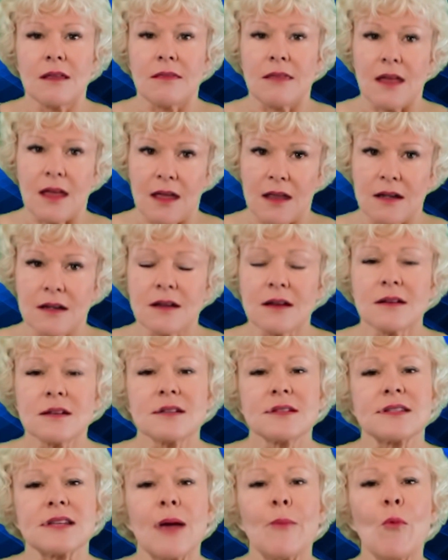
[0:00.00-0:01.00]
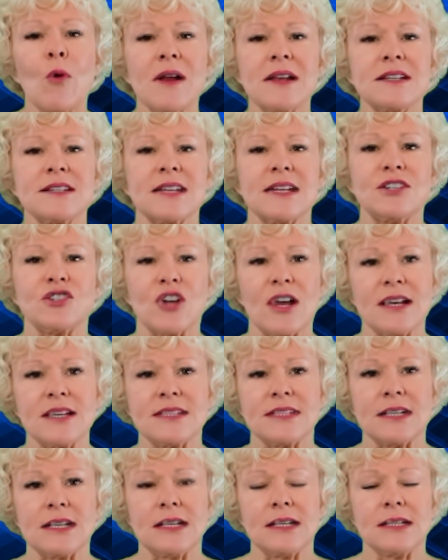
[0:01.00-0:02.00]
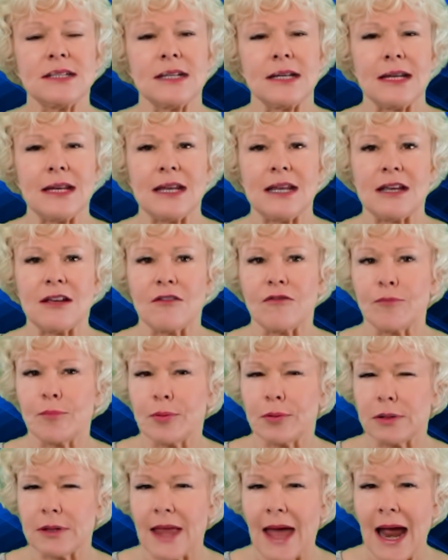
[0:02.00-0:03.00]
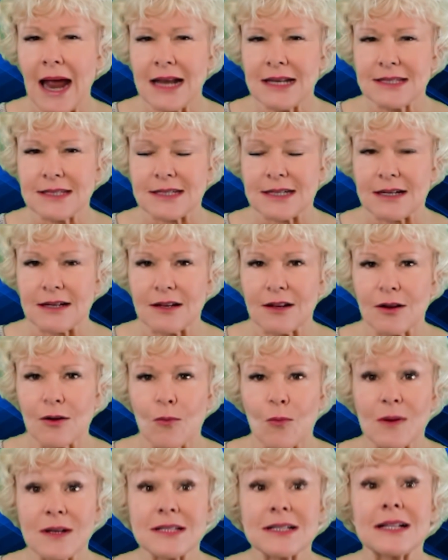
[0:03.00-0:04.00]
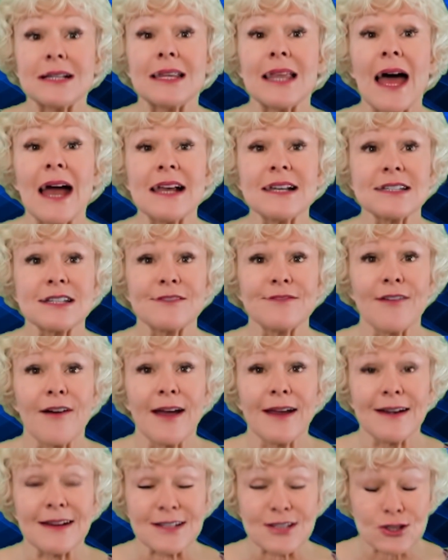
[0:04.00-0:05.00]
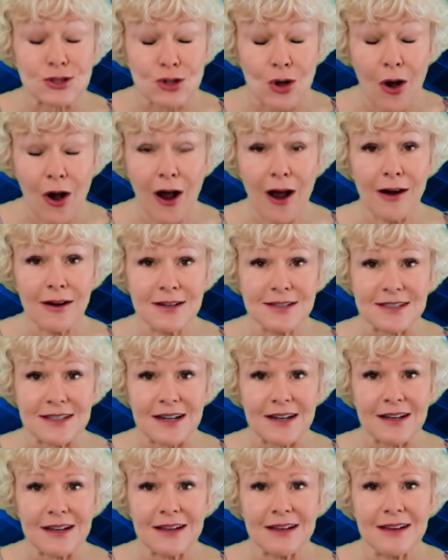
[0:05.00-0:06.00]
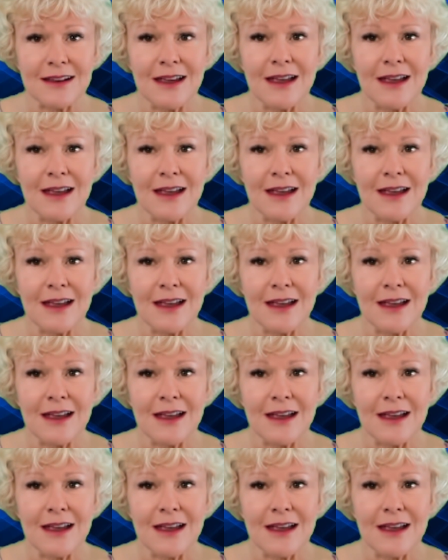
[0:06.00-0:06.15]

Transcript: Then someone suggested if plastic was classified as toxic,